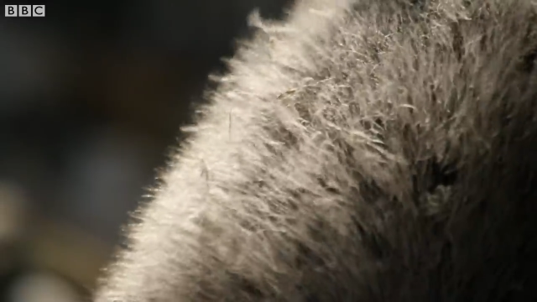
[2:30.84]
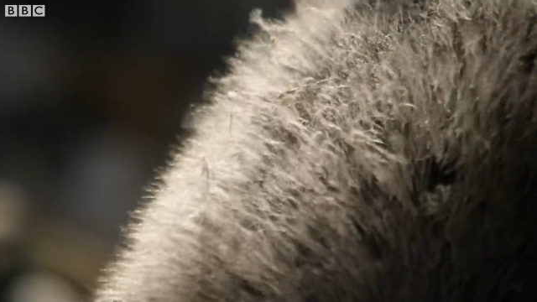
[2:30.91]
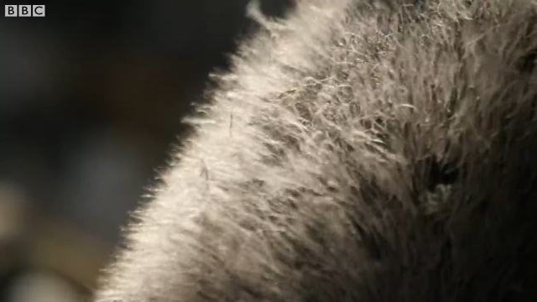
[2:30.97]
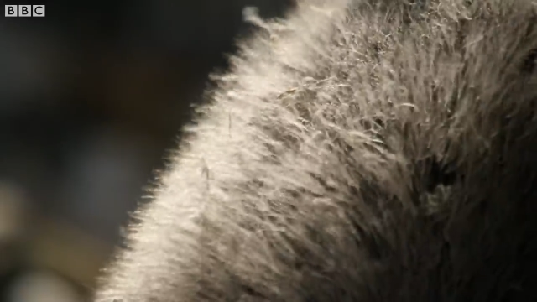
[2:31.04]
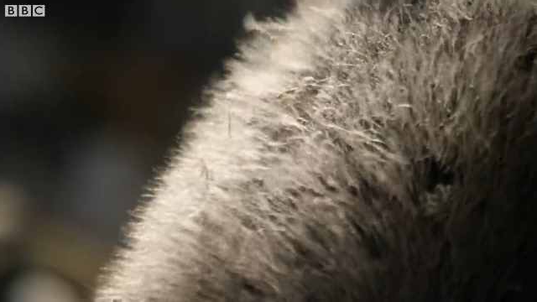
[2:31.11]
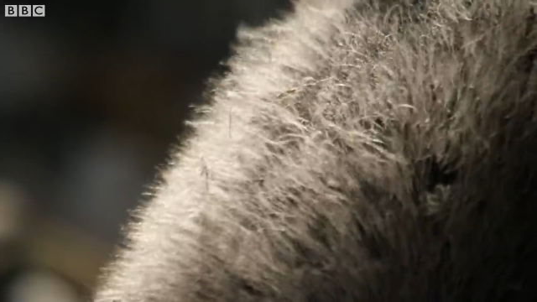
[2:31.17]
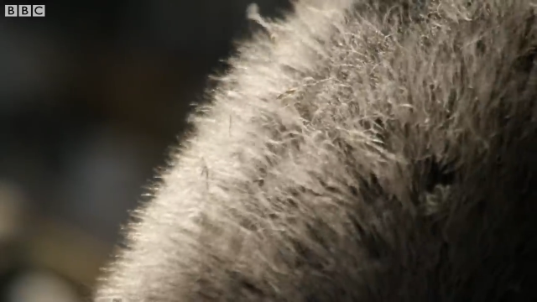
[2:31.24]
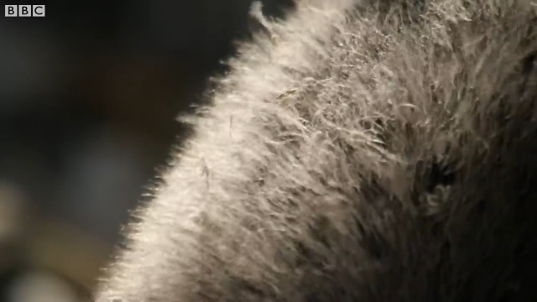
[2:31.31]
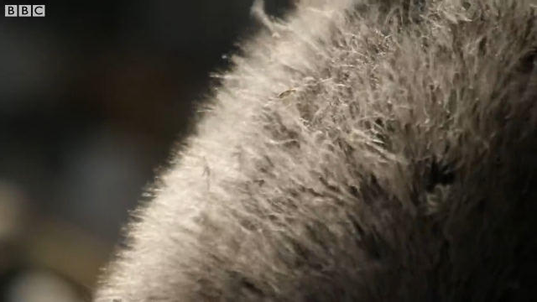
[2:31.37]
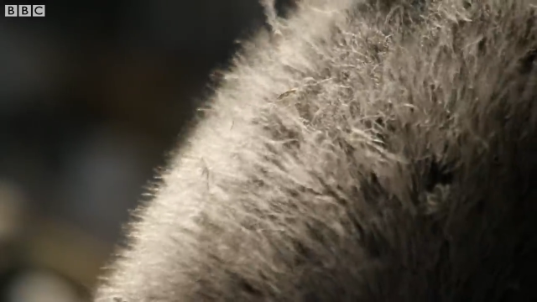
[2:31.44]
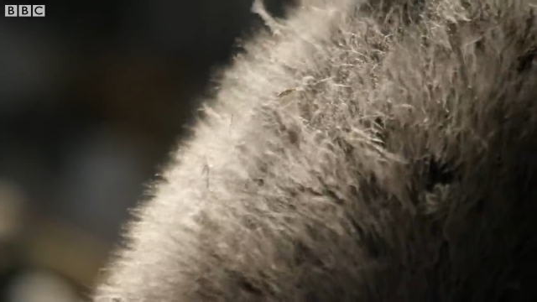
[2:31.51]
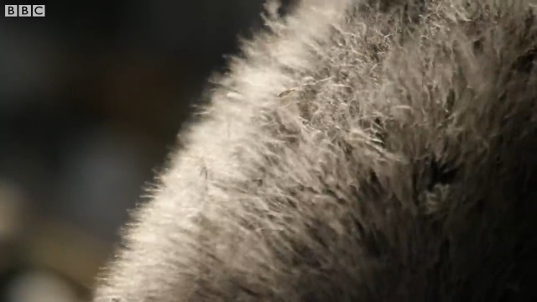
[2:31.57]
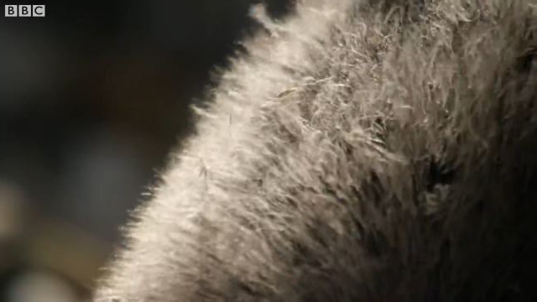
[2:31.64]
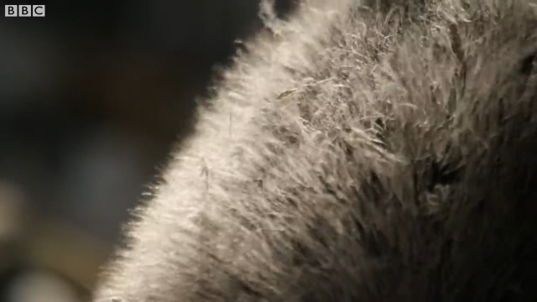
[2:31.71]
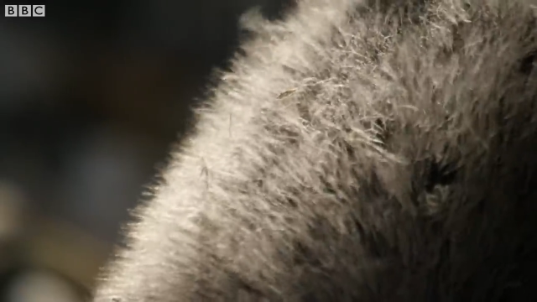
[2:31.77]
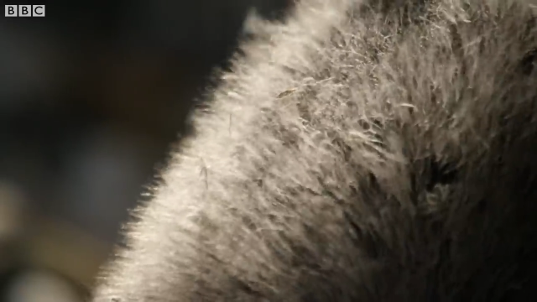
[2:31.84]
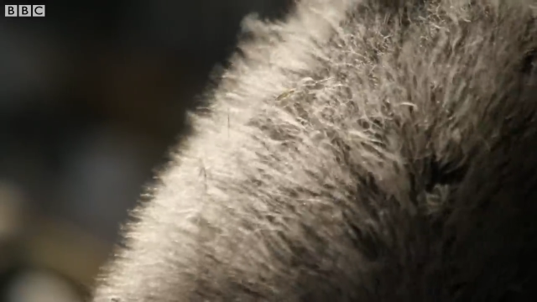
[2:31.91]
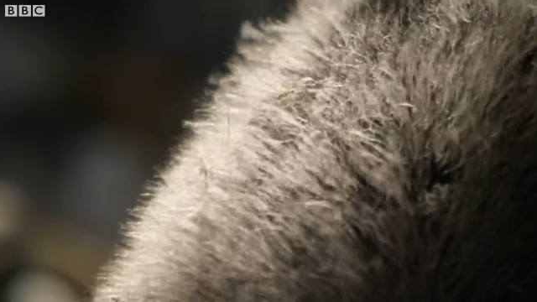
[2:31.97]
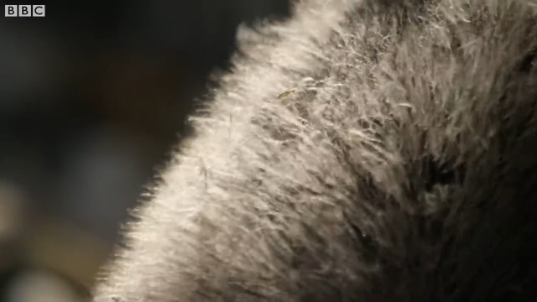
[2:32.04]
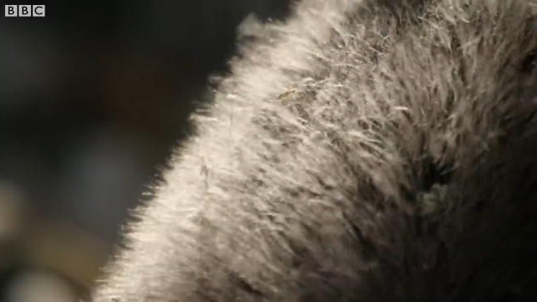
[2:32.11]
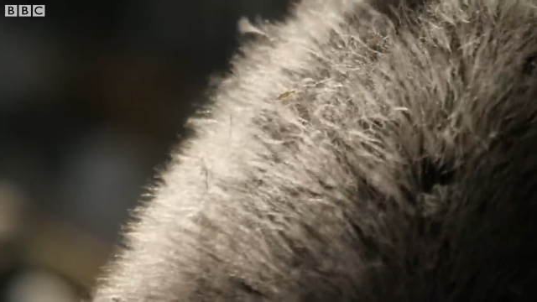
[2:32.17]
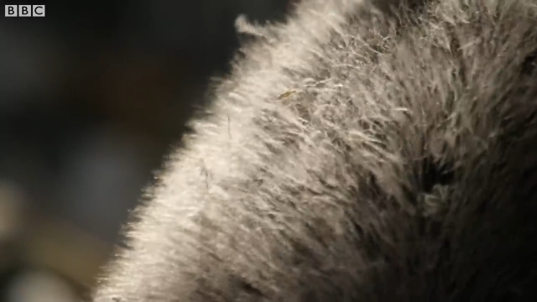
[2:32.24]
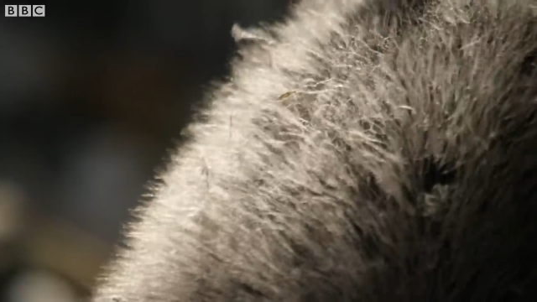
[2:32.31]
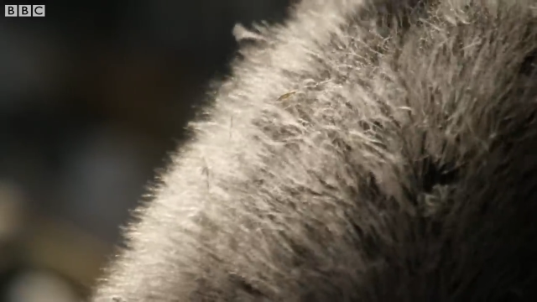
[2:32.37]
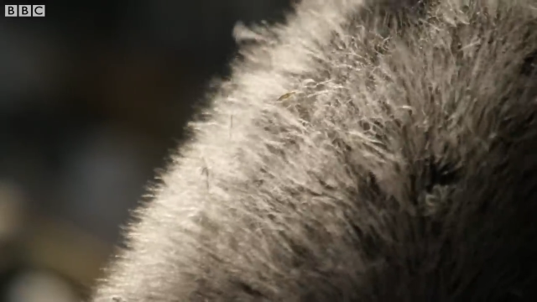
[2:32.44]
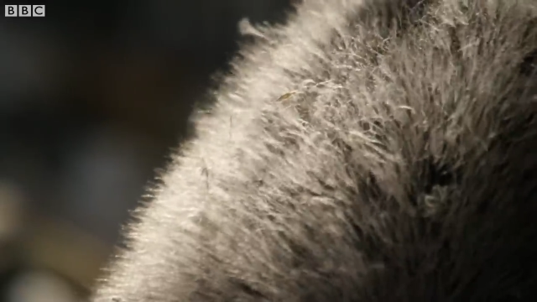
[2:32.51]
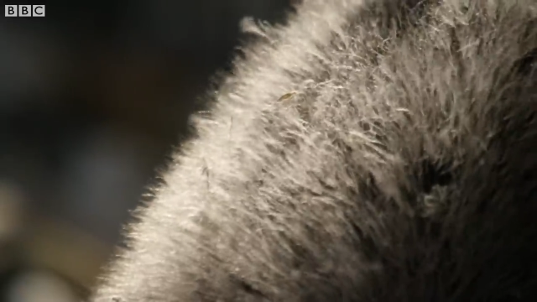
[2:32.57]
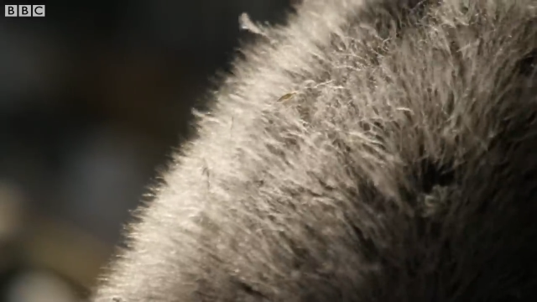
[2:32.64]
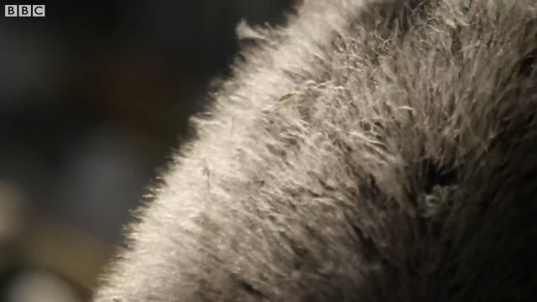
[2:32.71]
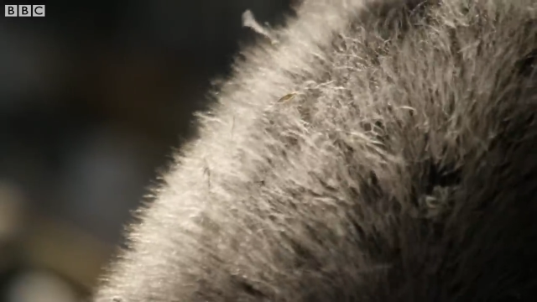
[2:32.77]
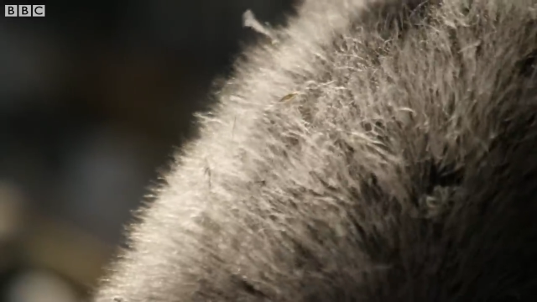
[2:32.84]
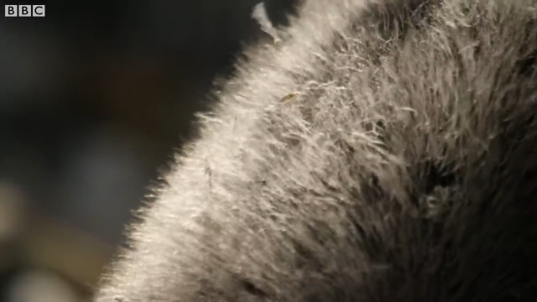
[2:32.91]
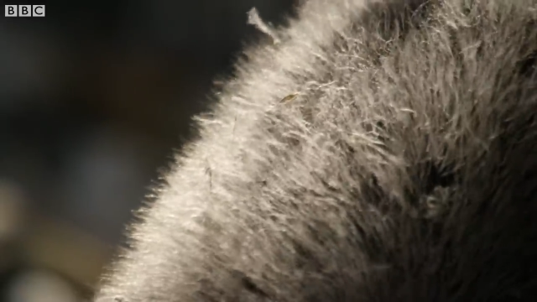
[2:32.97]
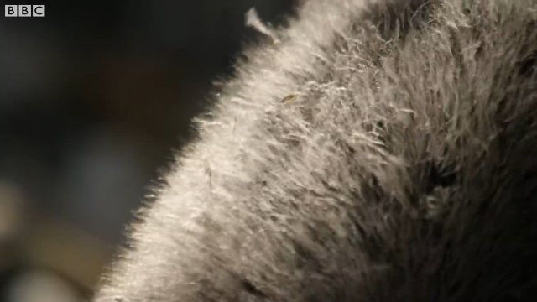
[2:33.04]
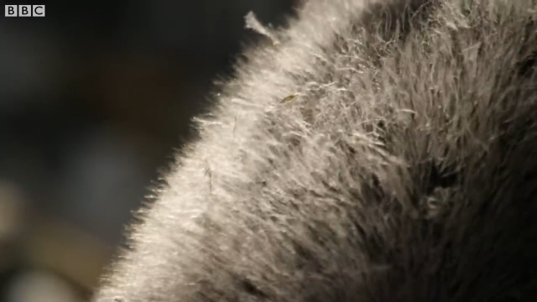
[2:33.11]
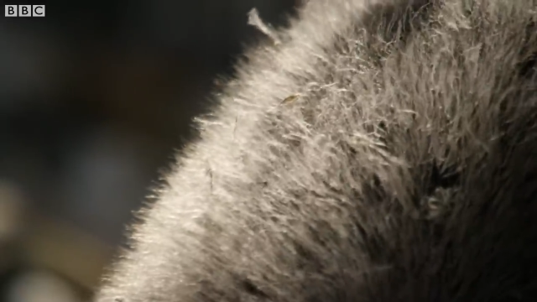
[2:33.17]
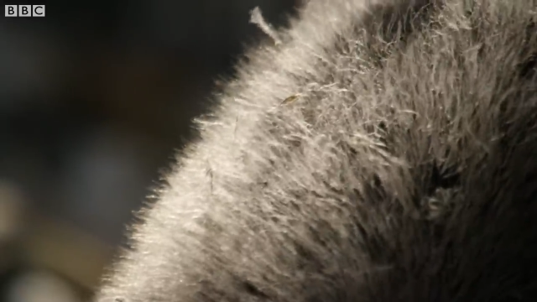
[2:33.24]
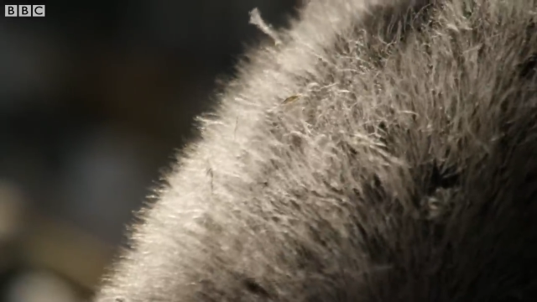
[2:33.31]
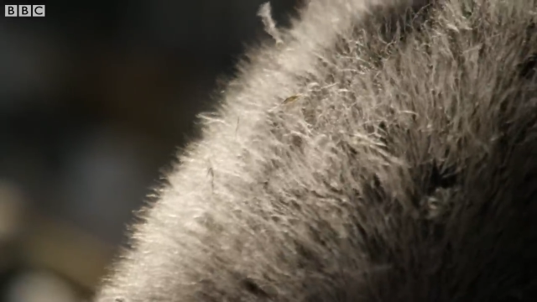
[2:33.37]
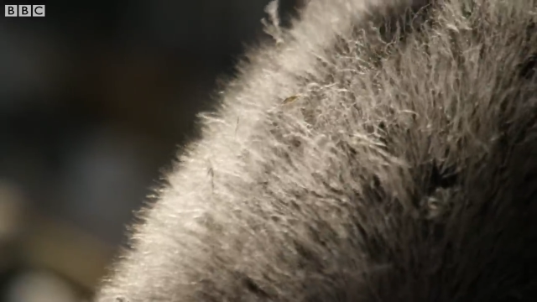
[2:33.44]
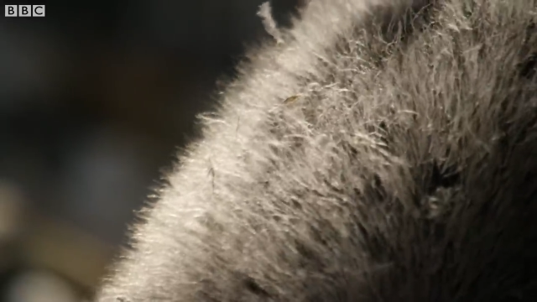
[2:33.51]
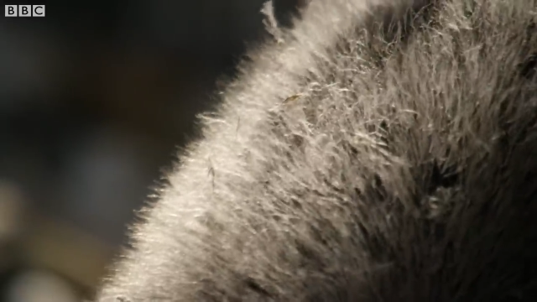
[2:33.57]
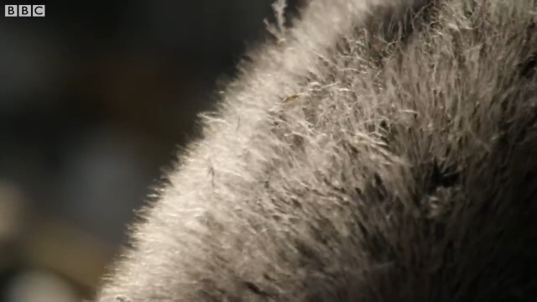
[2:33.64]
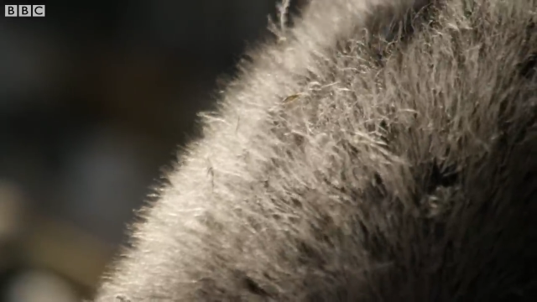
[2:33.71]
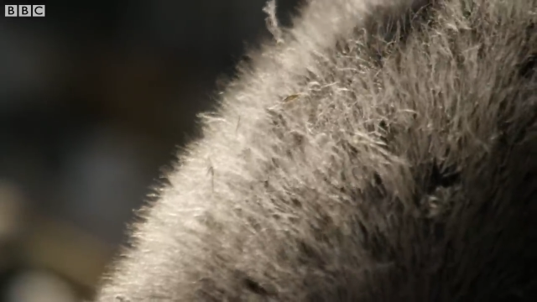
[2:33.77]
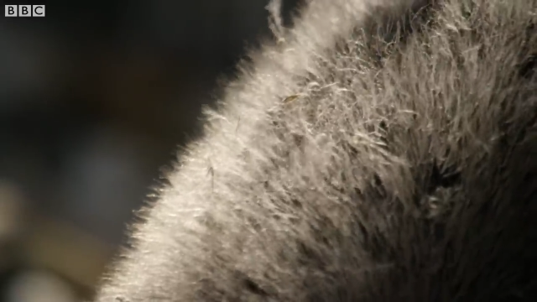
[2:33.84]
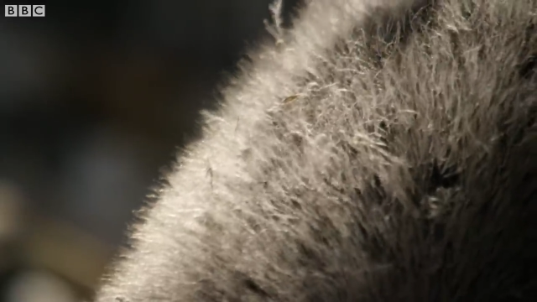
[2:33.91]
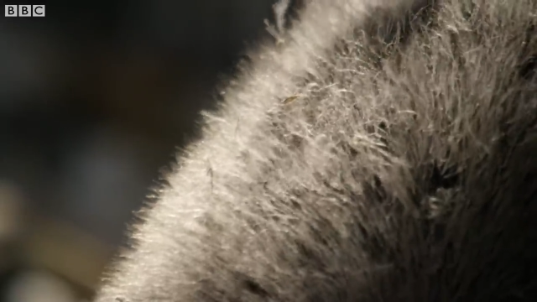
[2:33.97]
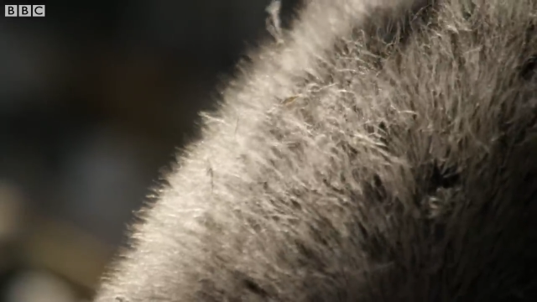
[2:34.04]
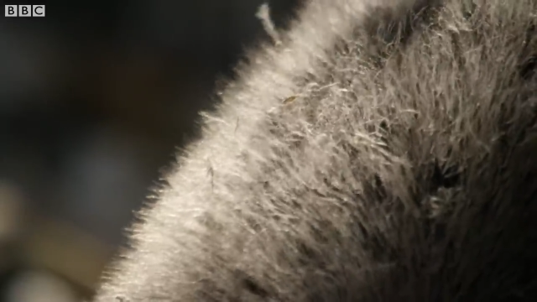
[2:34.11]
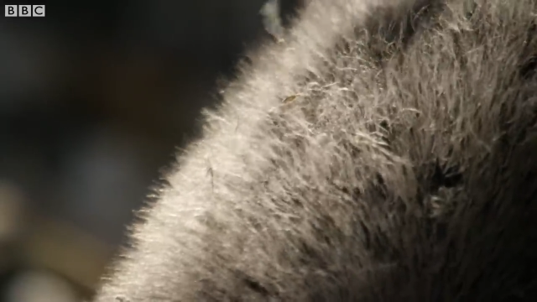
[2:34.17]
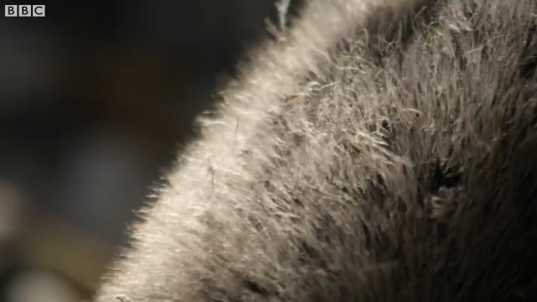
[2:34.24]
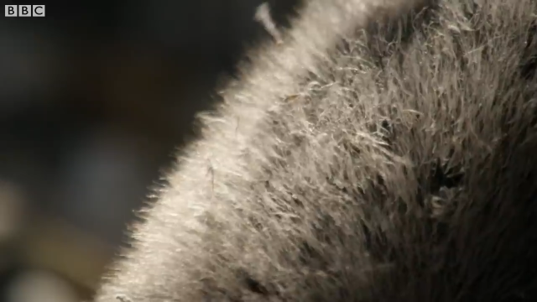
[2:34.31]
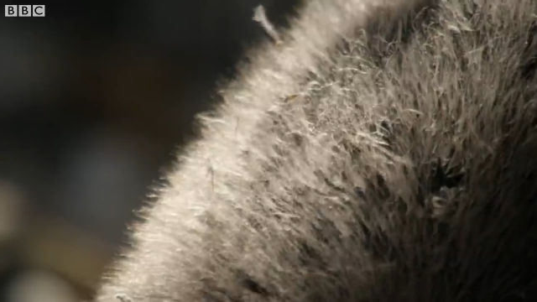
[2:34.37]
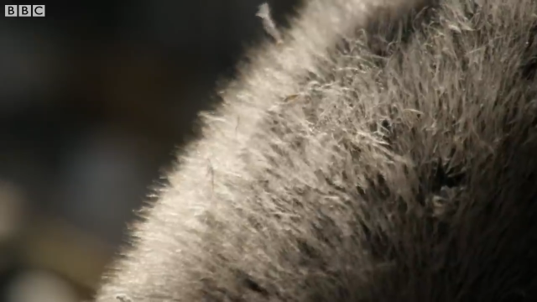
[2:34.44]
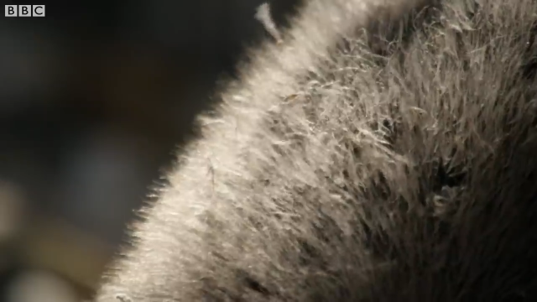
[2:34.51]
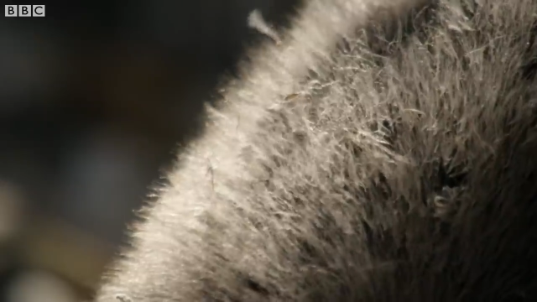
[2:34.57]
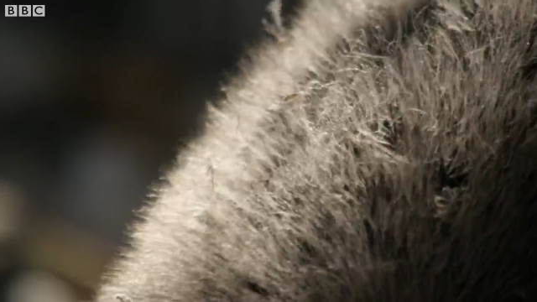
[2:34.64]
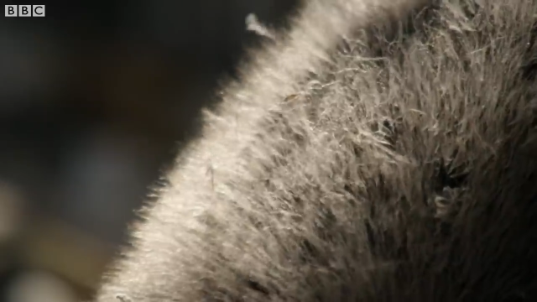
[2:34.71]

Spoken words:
(no speaker visible)